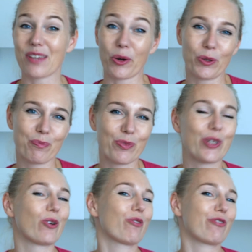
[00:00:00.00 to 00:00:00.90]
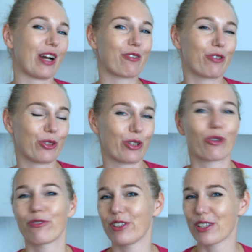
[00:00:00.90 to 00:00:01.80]
So, your Frankfurter
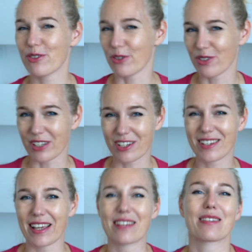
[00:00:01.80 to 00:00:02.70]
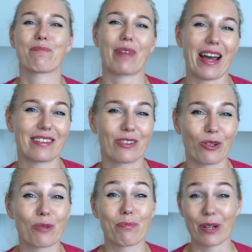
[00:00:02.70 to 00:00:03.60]
or Wiener sausage tastes bland
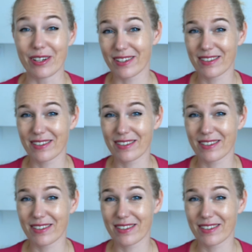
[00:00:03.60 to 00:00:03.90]
or burst?